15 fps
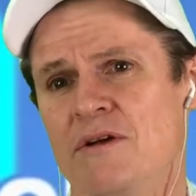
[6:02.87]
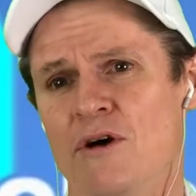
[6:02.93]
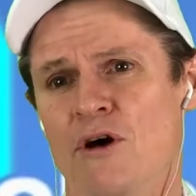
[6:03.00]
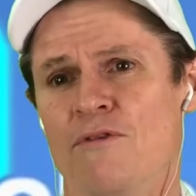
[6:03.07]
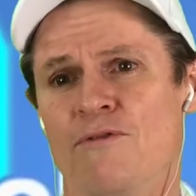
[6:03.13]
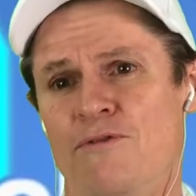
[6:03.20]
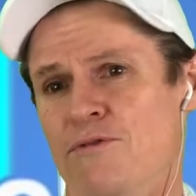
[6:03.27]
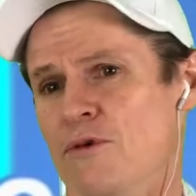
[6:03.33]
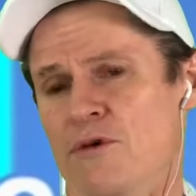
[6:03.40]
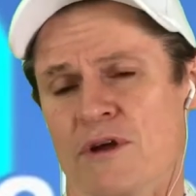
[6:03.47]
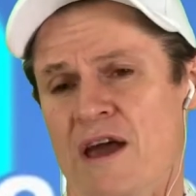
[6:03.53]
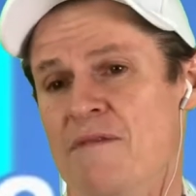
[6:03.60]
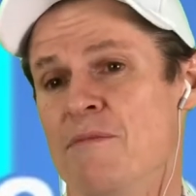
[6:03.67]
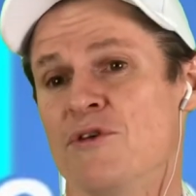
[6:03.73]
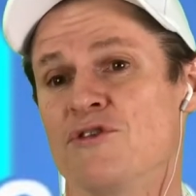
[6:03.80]

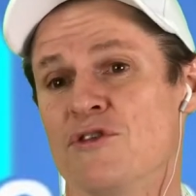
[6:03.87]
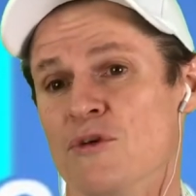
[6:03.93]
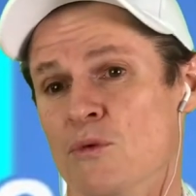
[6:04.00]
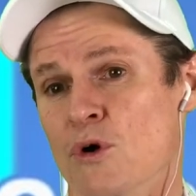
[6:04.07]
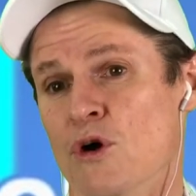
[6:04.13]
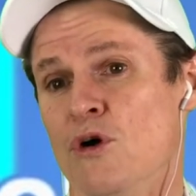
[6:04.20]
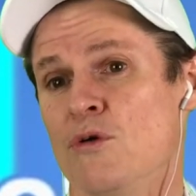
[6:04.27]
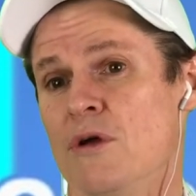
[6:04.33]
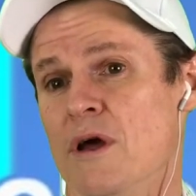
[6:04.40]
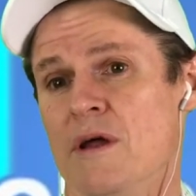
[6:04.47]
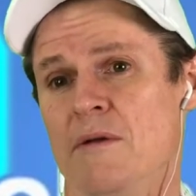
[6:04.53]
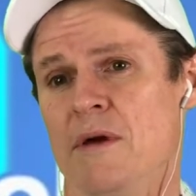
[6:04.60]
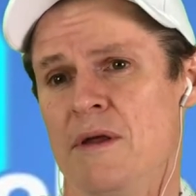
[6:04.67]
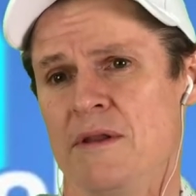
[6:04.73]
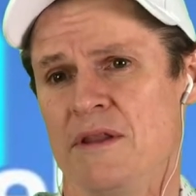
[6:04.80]
of the world,
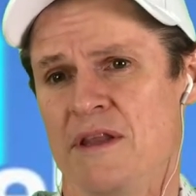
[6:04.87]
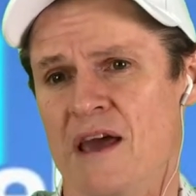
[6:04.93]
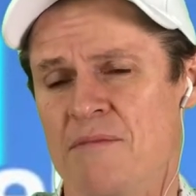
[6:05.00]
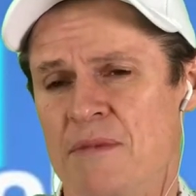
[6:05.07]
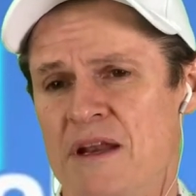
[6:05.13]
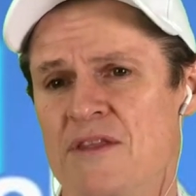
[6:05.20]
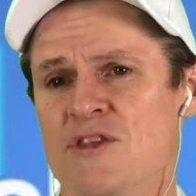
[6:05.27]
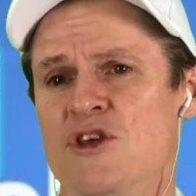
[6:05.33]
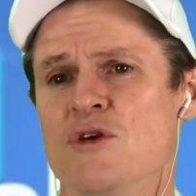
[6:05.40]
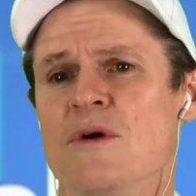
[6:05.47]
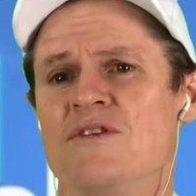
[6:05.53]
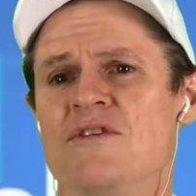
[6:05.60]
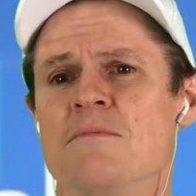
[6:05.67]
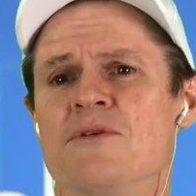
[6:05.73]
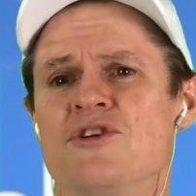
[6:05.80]
and government in the
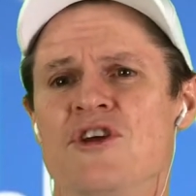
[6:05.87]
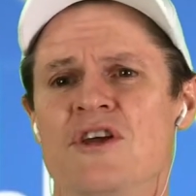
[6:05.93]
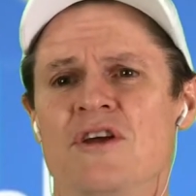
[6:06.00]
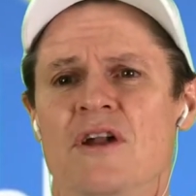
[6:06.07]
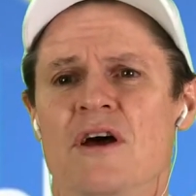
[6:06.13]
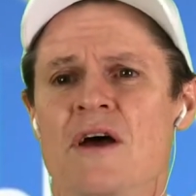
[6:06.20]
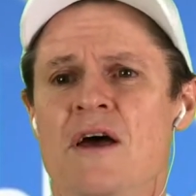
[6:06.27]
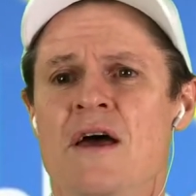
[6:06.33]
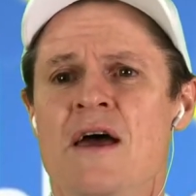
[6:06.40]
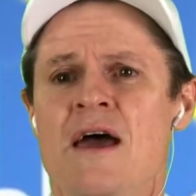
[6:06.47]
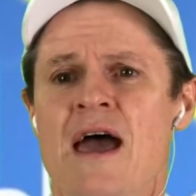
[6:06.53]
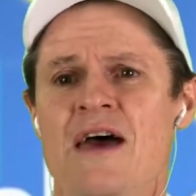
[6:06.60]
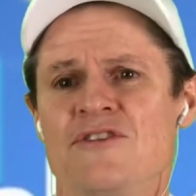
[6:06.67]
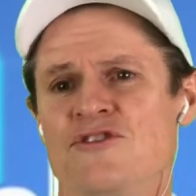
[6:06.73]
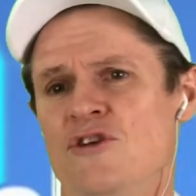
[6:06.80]
US in particular,
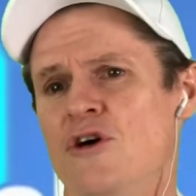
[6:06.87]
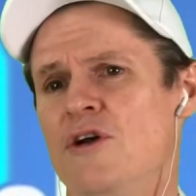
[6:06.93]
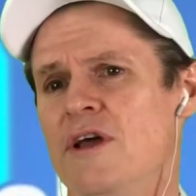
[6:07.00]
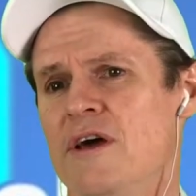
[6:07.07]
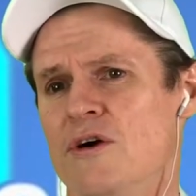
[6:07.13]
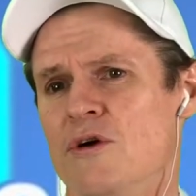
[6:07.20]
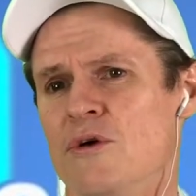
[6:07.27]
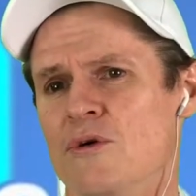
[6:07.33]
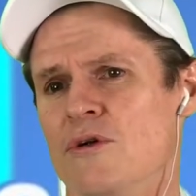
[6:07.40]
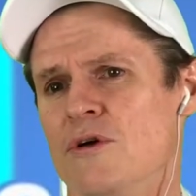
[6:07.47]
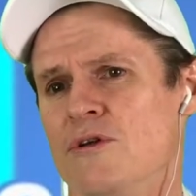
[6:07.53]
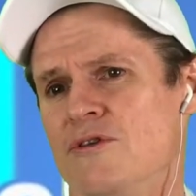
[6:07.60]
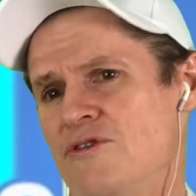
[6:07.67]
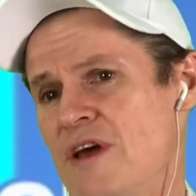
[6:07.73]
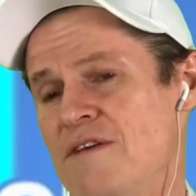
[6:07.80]
has not held,
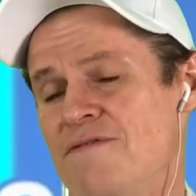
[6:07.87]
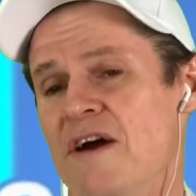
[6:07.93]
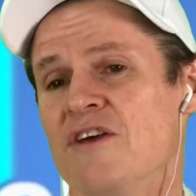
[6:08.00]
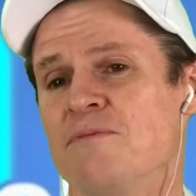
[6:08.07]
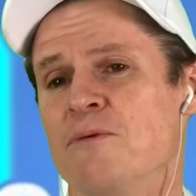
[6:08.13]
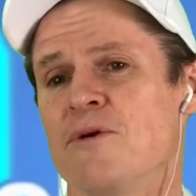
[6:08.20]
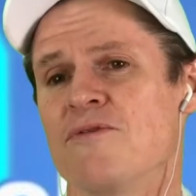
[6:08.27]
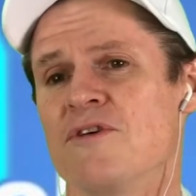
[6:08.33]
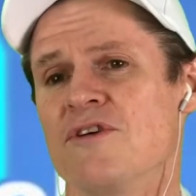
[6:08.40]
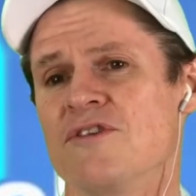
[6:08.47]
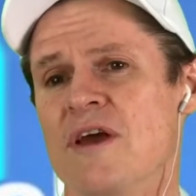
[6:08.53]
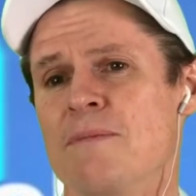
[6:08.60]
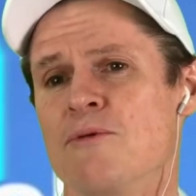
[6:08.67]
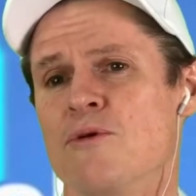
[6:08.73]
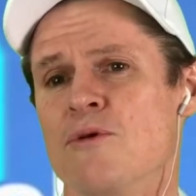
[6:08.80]
say, Facebook, for
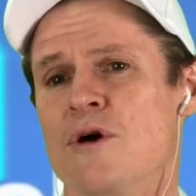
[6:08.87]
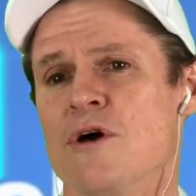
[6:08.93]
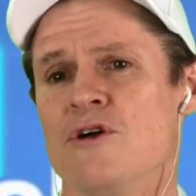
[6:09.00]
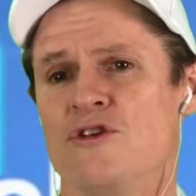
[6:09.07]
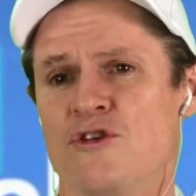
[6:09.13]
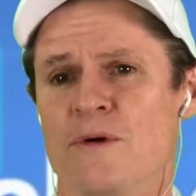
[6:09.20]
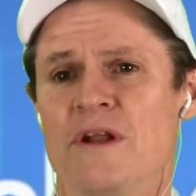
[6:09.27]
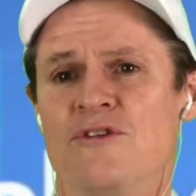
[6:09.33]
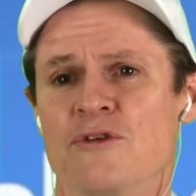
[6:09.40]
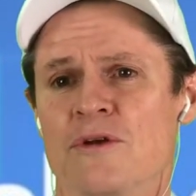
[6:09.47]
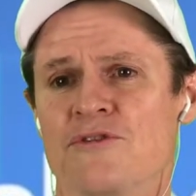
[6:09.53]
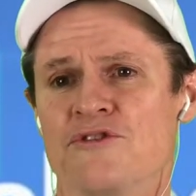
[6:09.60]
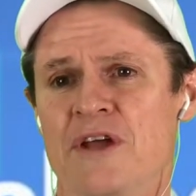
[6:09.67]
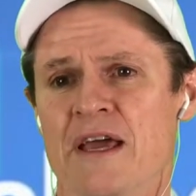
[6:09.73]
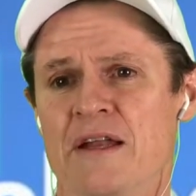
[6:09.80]
example, to any sort
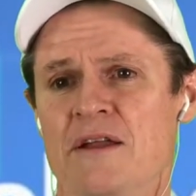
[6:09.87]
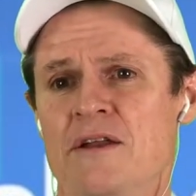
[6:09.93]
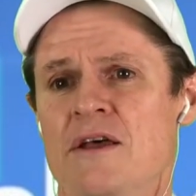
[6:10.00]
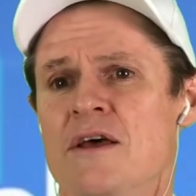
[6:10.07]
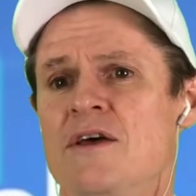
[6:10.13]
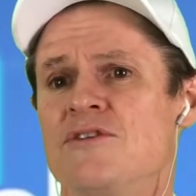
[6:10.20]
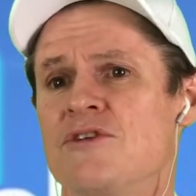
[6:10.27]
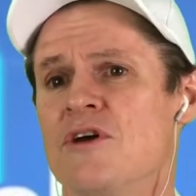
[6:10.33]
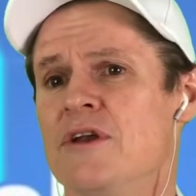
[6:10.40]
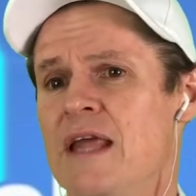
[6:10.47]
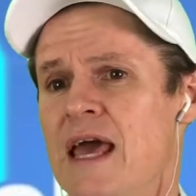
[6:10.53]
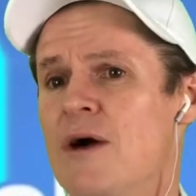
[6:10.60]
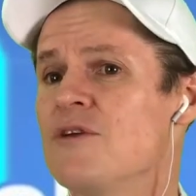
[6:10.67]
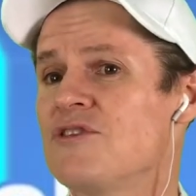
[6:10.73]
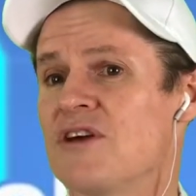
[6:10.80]
of standard. So
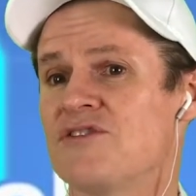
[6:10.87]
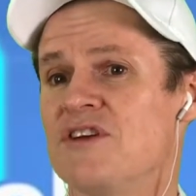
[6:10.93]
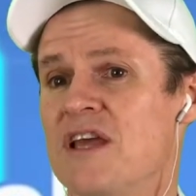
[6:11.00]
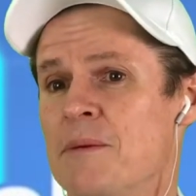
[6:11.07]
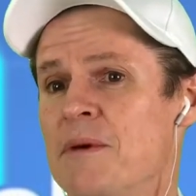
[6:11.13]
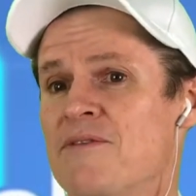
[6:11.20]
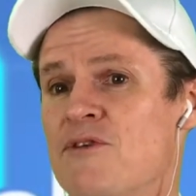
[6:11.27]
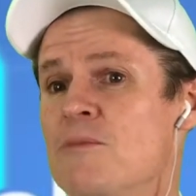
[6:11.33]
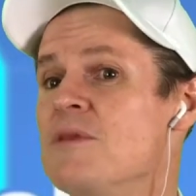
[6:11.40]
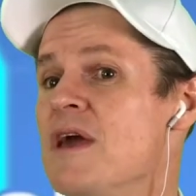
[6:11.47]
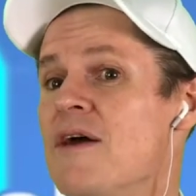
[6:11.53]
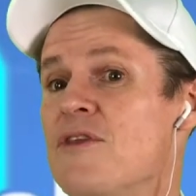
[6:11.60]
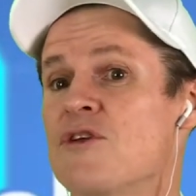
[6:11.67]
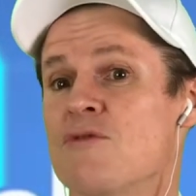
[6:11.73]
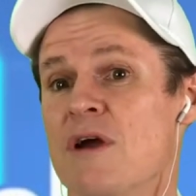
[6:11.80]
now it's actually coming from the
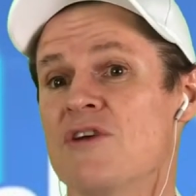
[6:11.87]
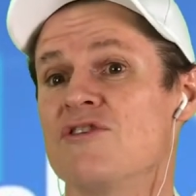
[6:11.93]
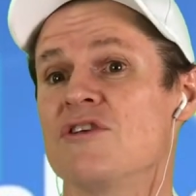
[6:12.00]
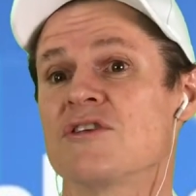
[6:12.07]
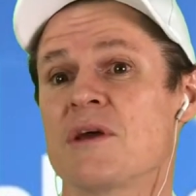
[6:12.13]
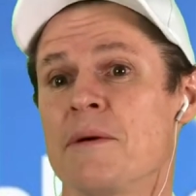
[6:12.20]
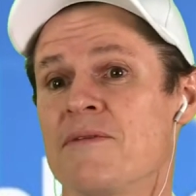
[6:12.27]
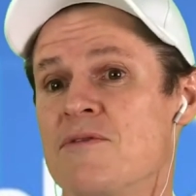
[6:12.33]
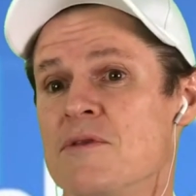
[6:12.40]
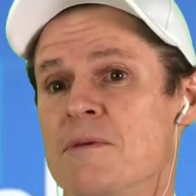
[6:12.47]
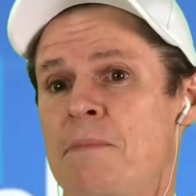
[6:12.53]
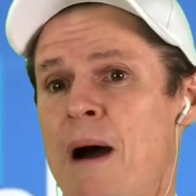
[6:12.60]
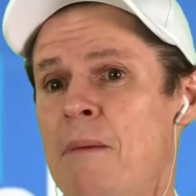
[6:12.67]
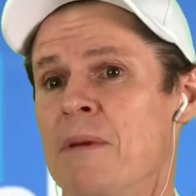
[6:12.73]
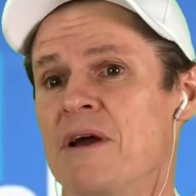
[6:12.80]
other direction. It's coming from the
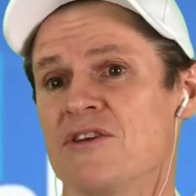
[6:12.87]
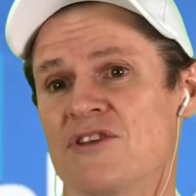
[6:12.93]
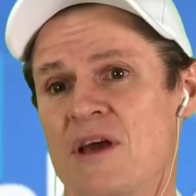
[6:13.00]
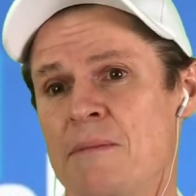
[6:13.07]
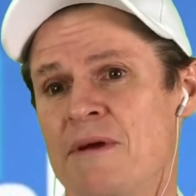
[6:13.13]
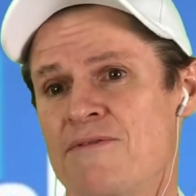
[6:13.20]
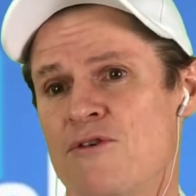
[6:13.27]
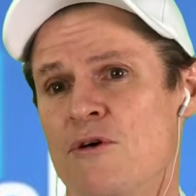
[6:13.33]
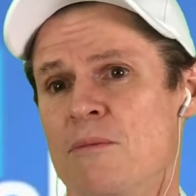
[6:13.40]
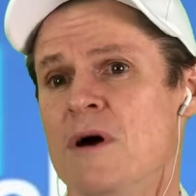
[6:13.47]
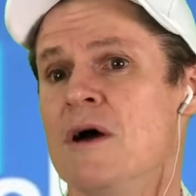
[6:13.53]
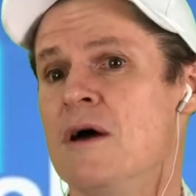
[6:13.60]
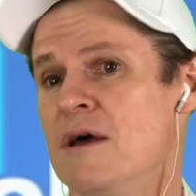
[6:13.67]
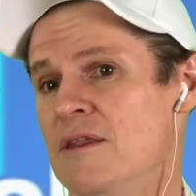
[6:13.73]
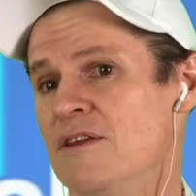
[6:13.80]
public. It's coming from
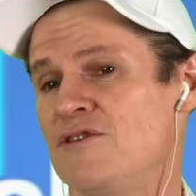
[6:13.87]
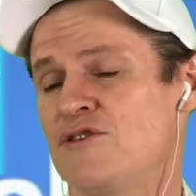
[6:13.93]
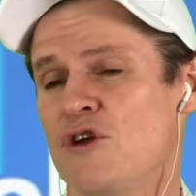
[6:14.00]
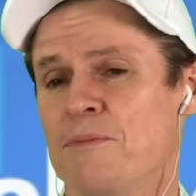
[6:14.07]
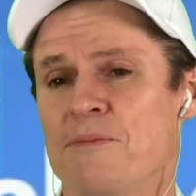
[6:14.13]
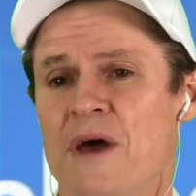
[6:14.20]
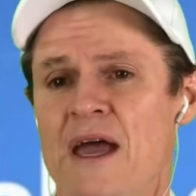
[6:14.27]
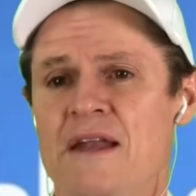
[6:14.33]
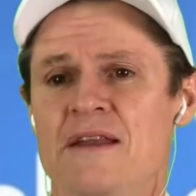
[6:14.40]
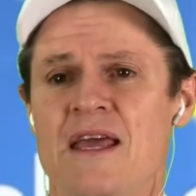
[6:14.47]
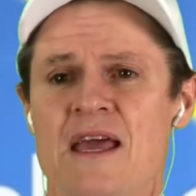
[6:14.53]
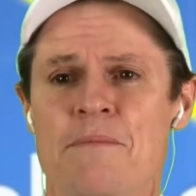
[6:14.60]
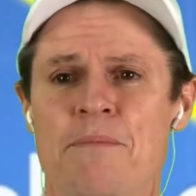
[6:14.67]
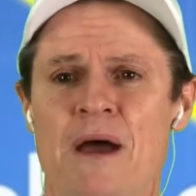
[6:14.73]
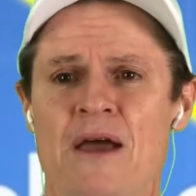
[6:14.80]
the Stop the Hate
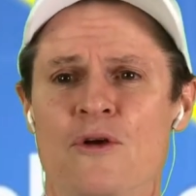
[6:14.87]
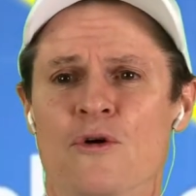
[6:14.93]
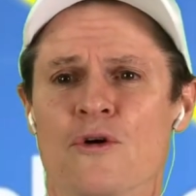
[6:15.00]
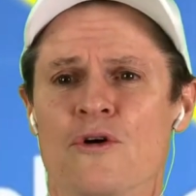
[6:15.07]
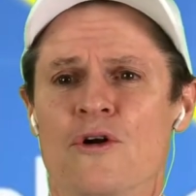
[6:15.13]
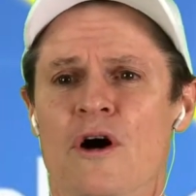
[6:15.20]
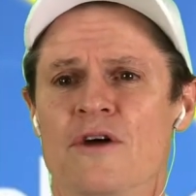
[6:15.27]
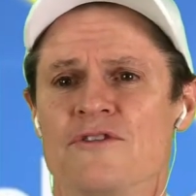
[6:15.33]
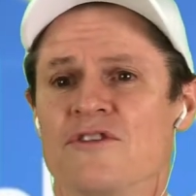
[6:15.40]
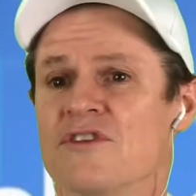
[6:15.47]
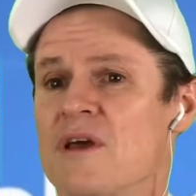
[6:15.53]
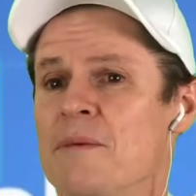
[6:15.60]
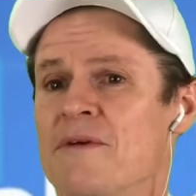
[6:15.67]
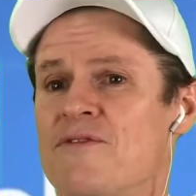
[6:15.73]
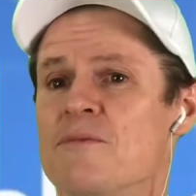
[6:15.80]
campaign organisers. It's
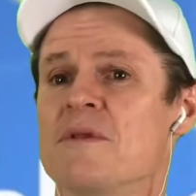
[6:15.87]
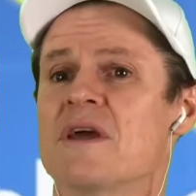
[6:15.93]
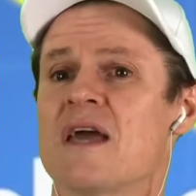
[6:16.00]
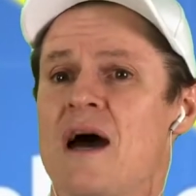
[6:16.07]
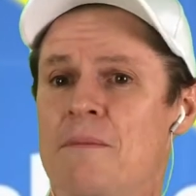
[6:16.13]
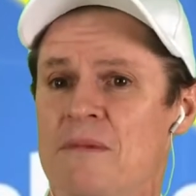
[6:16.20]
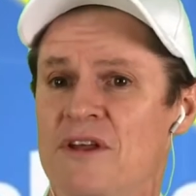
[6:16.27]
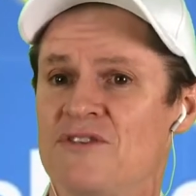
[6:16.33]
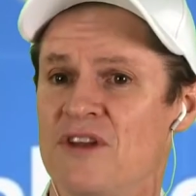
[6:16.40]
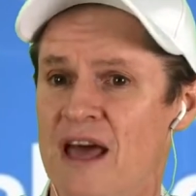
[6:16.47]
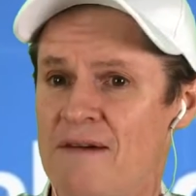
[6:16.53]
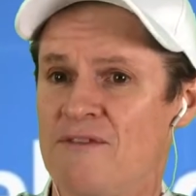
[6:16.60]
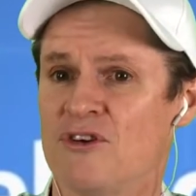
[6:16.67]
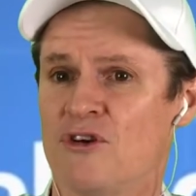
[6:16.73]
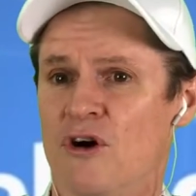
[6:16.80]
coming from the companies that
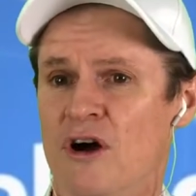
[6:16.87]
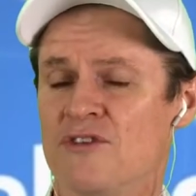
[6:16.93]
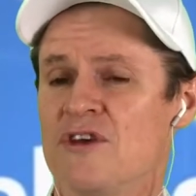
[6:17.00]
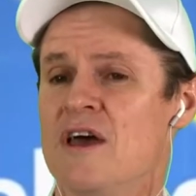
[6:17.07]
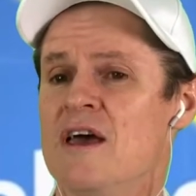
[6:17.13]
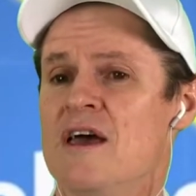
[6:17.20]
advertise.